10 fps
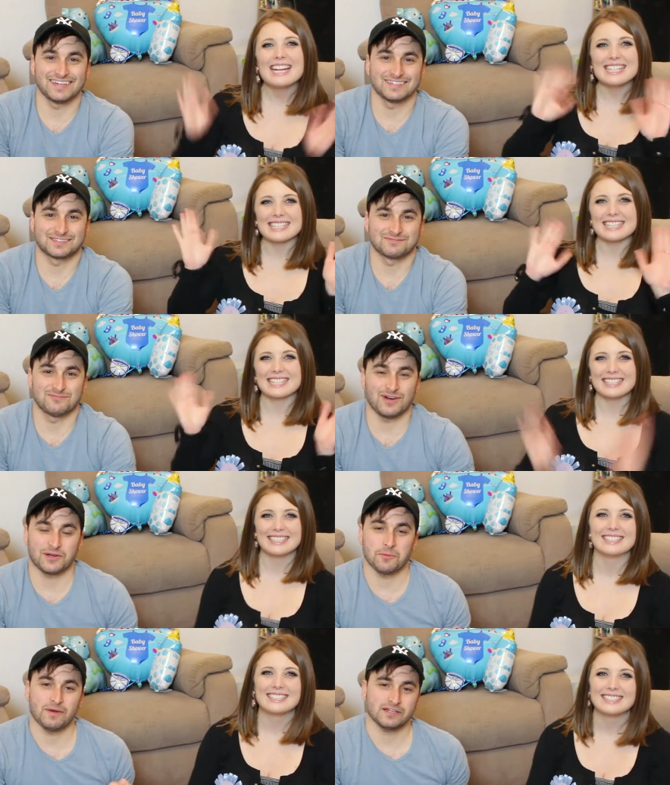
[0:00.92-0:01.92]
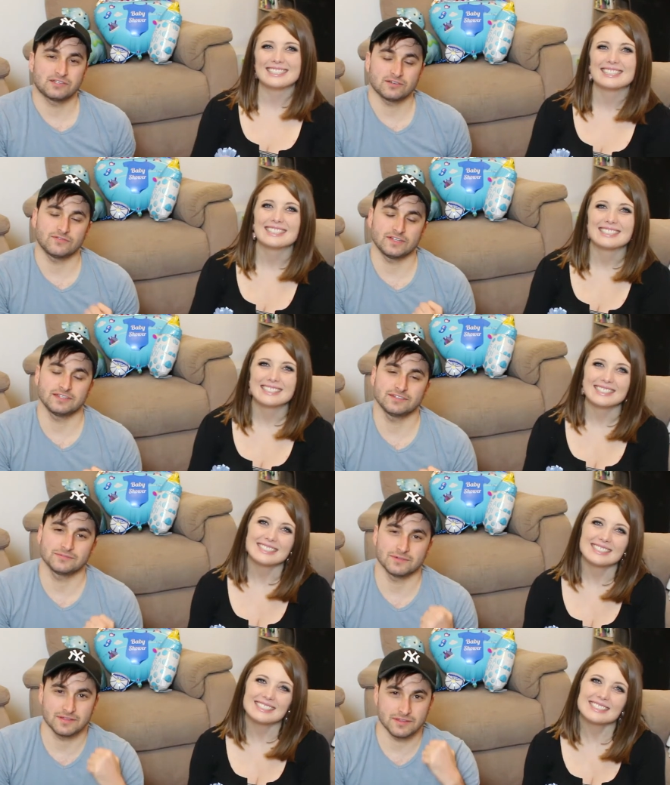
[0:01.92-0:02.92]
Speaker 1: guys, welcome back to our videos
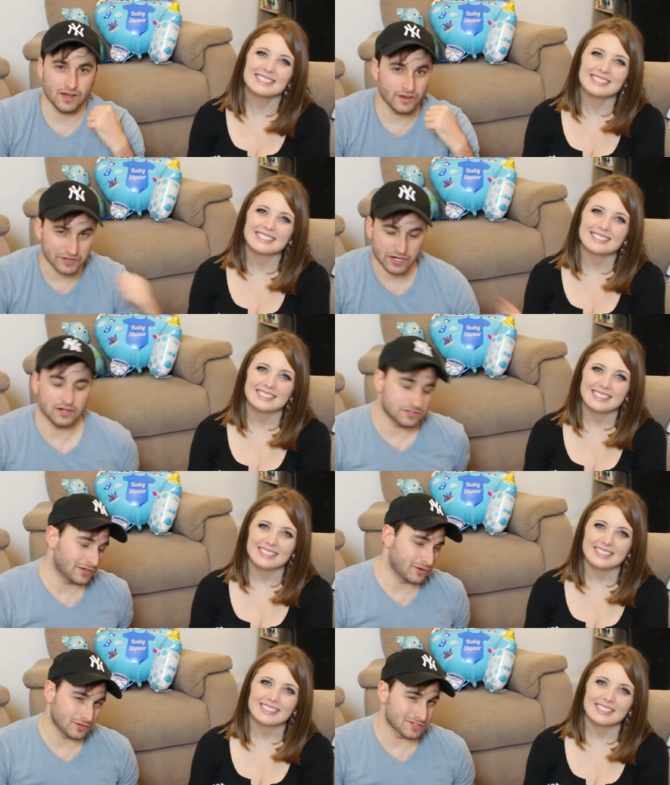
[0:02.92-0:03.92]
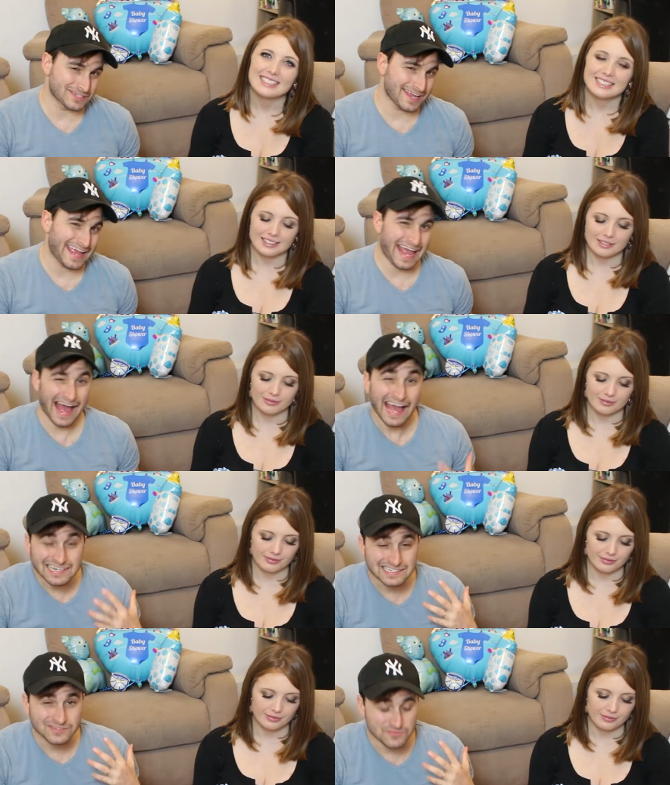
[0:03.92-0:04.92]
with Riccardo and Coral today,
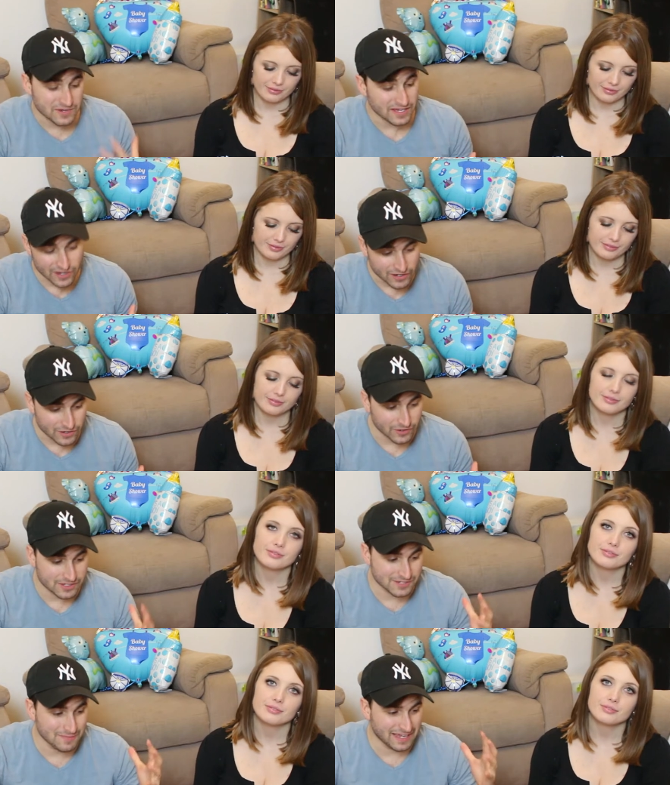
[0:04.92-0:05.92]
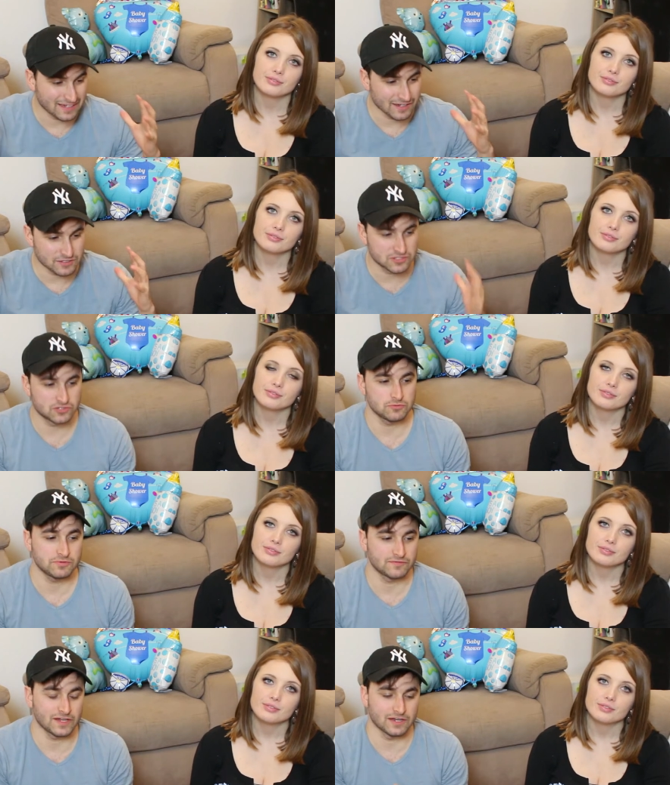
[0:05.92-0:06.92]
and we are going to make a super
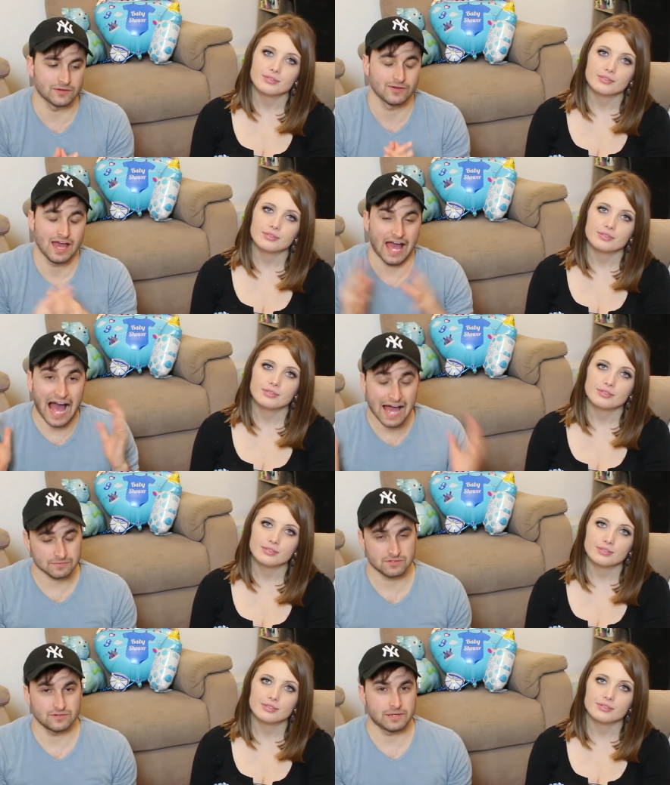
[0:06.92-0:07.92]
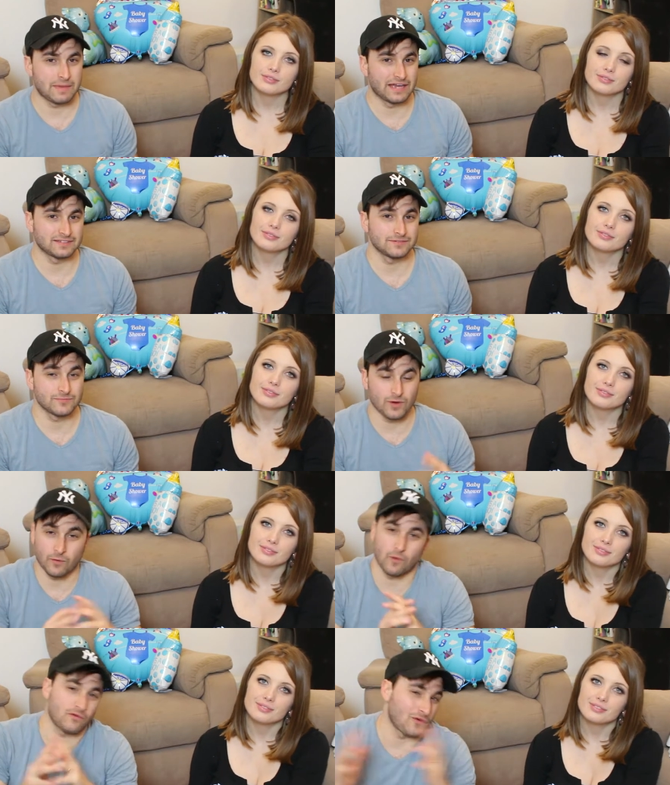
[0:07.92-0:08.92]
video, absolutely amazing,
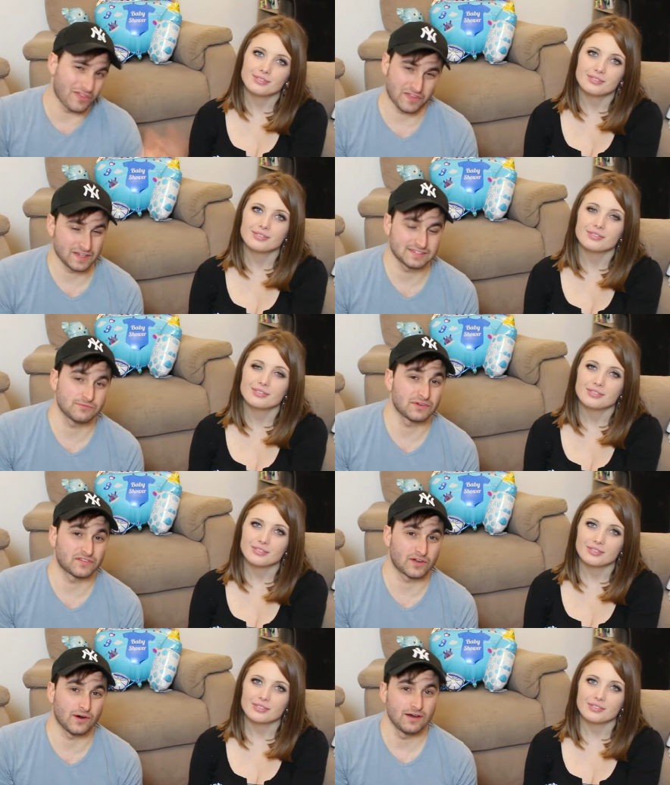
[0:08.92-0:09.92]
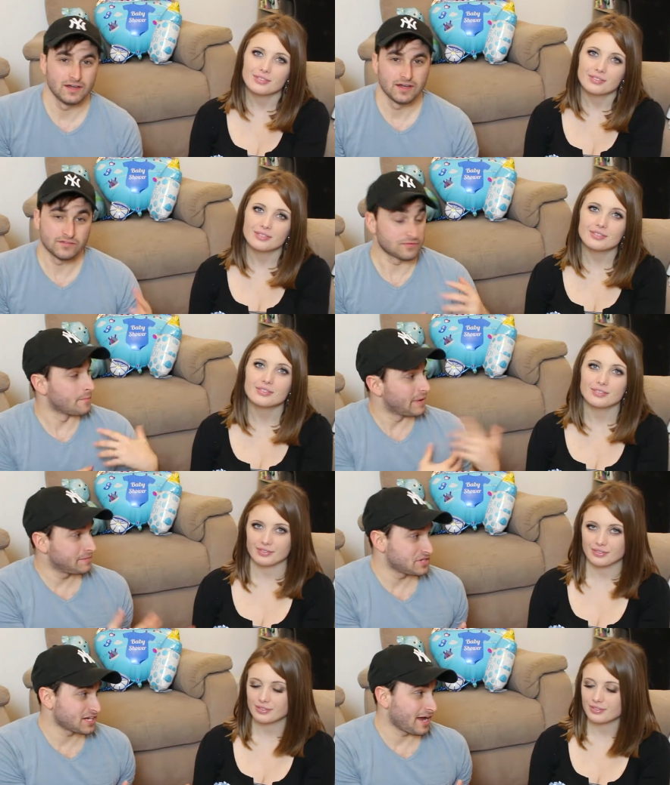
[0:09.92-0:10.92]
of all the things that we've got from baby
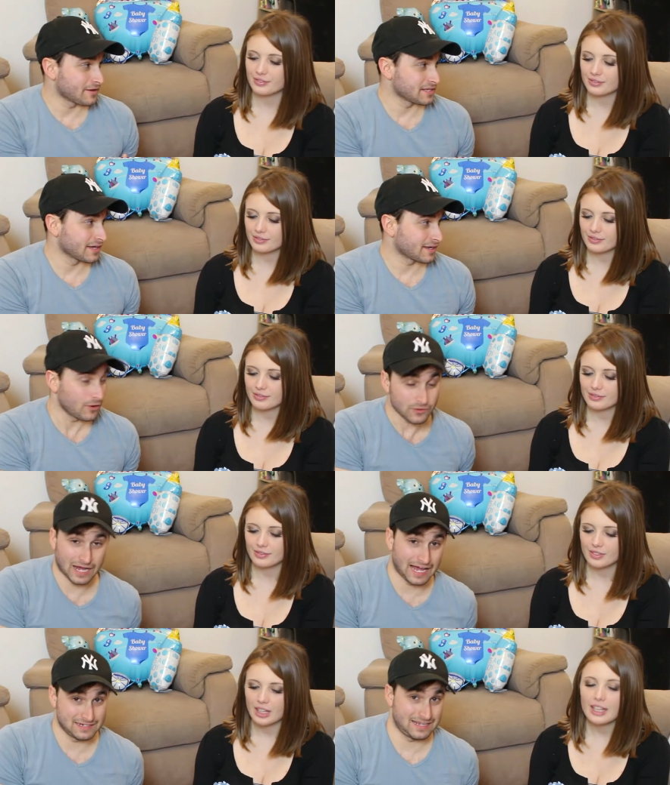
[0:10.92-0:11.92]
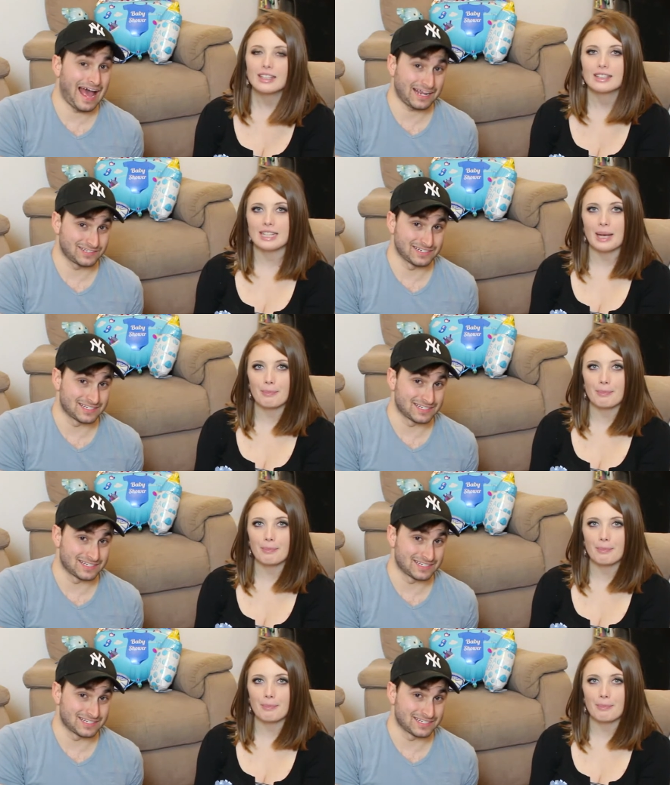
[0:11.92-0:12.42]
shower that Coral had actually